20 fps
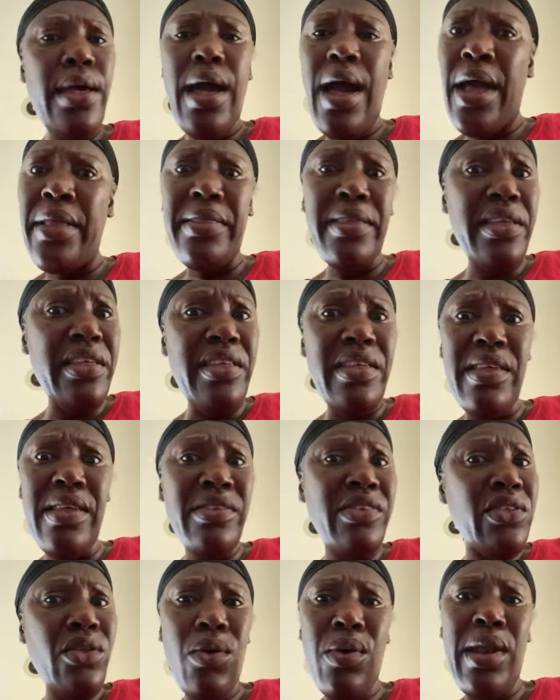And
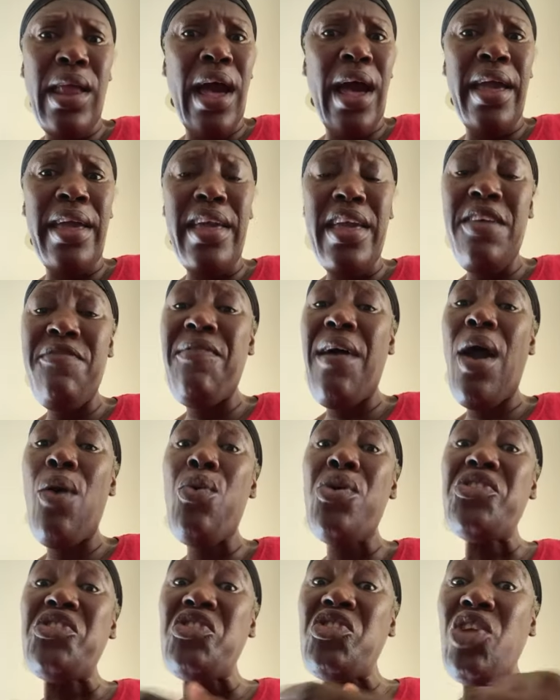it's no lie. If I
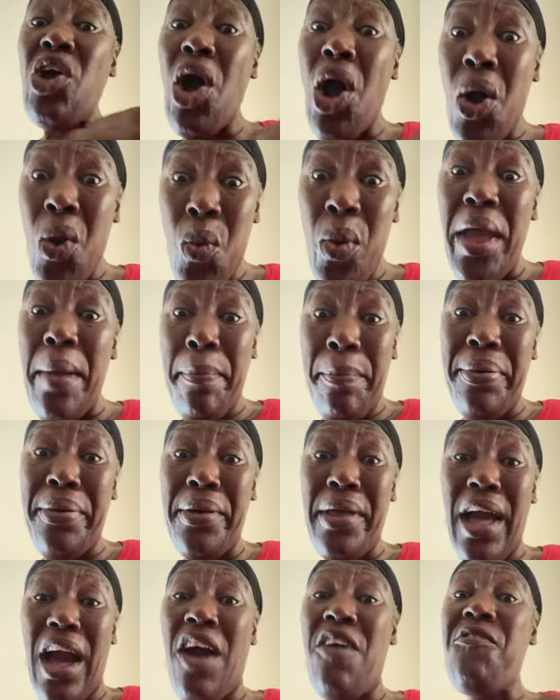was tongue whip
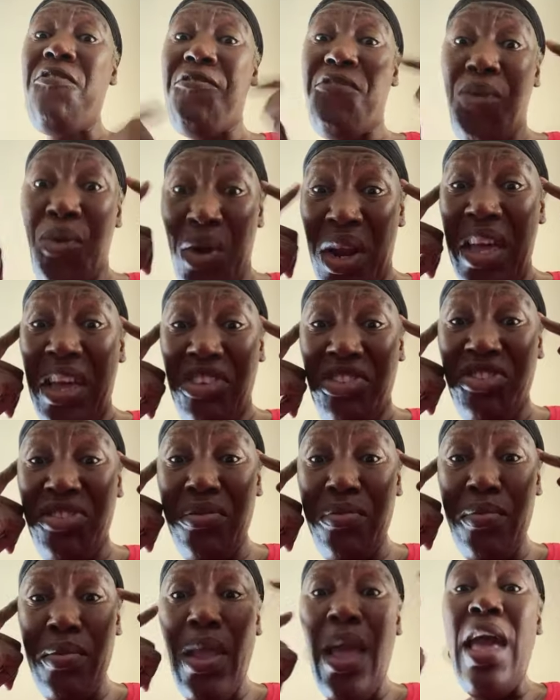and
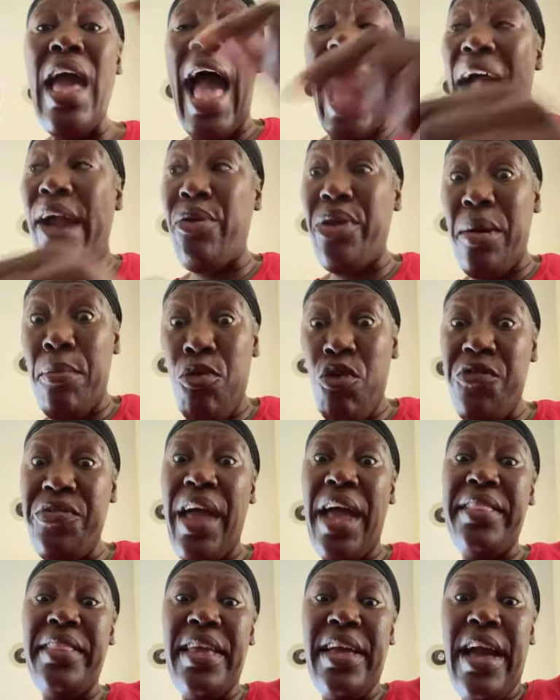foolish, I could have moved
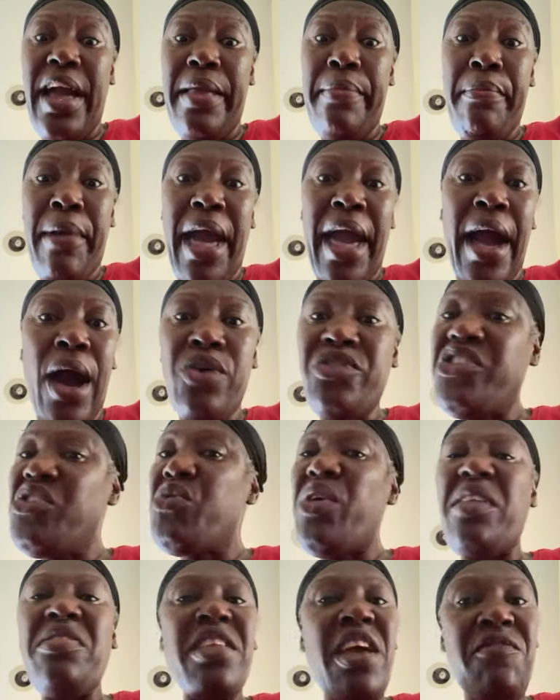that nigga in my
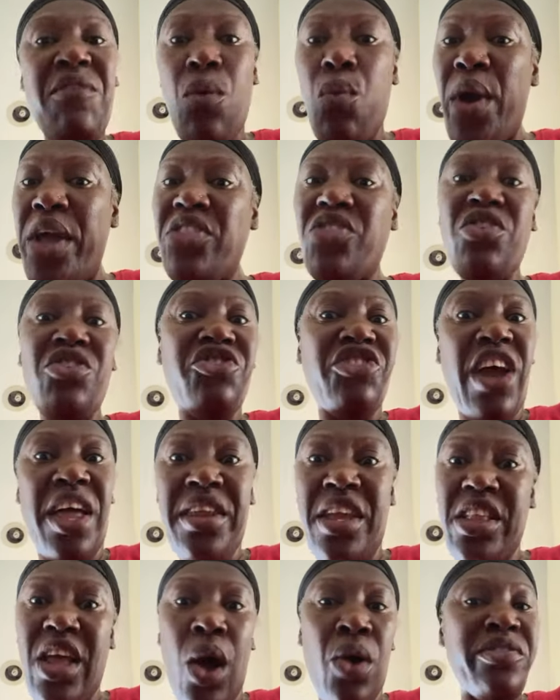house. You have never went to
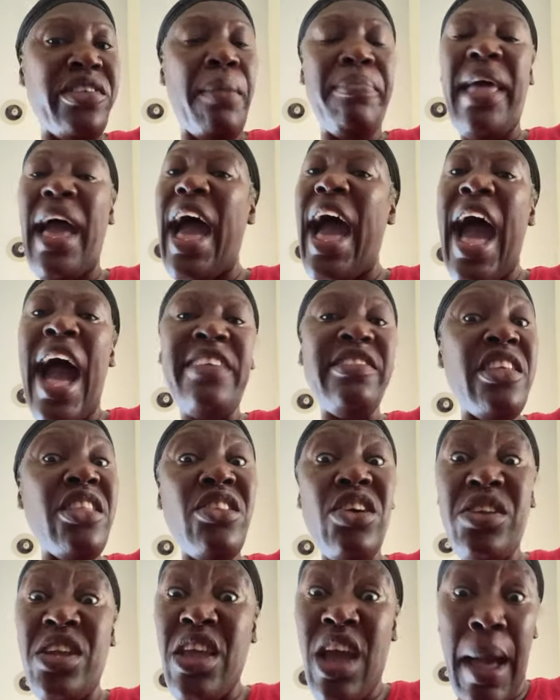Janet's house. I'm not
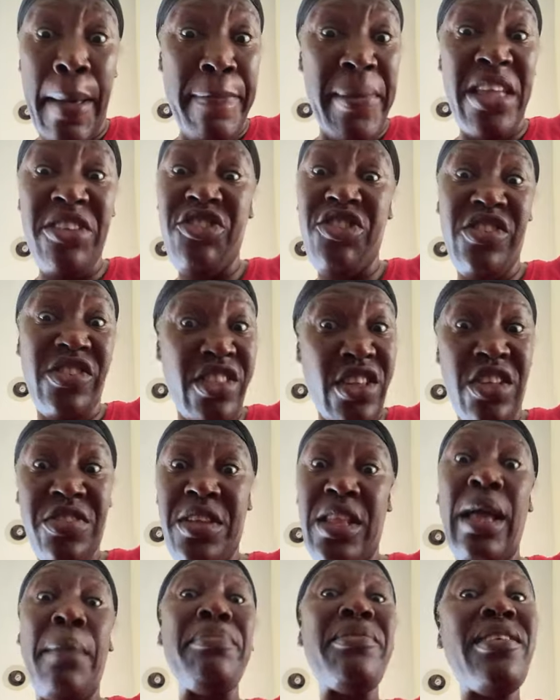asking none of your bitches
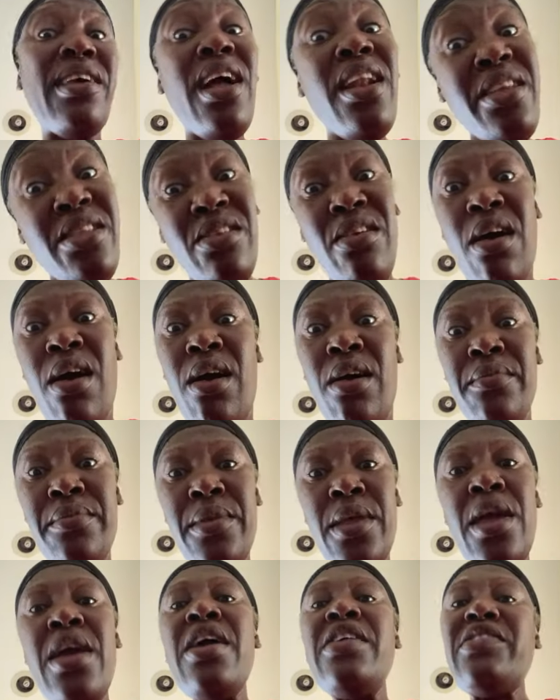nothing. I'm telling y'all.
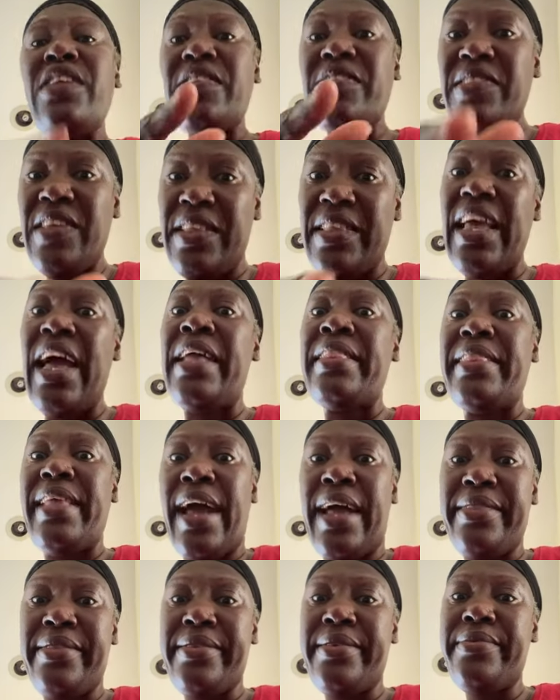So sit
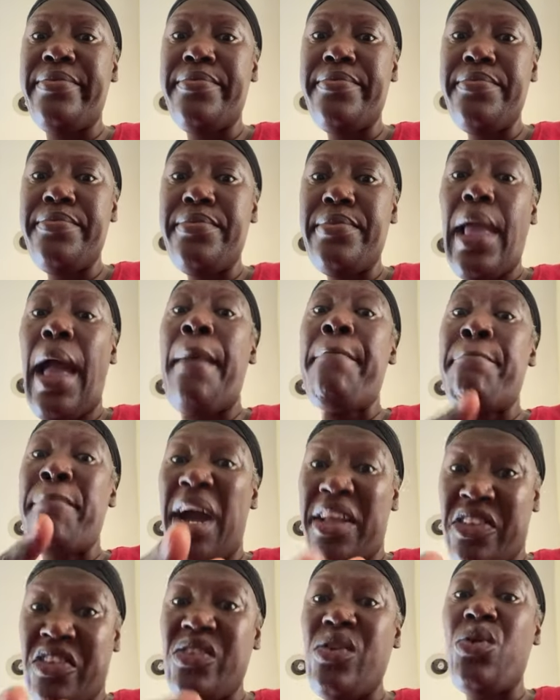on that
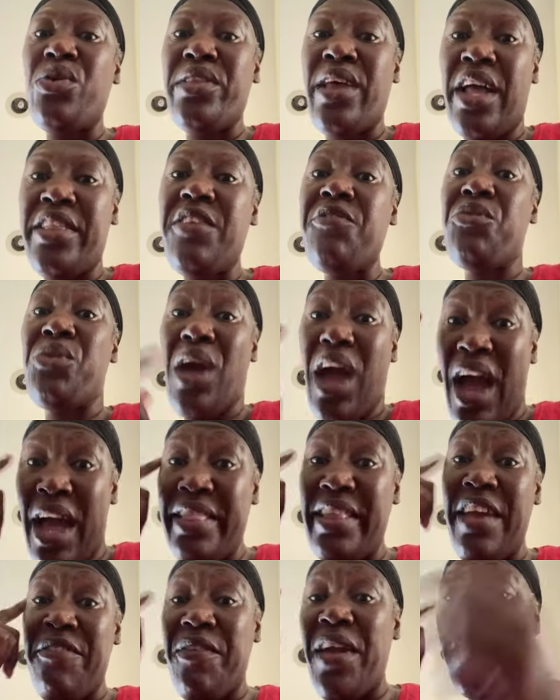and mat sort that.
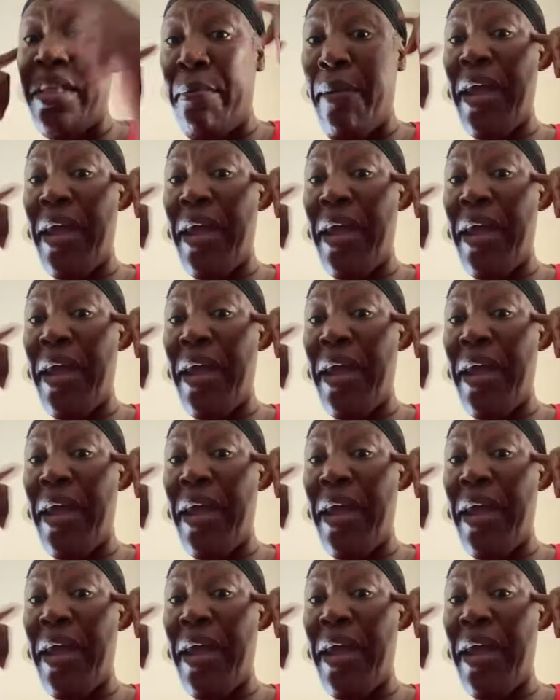If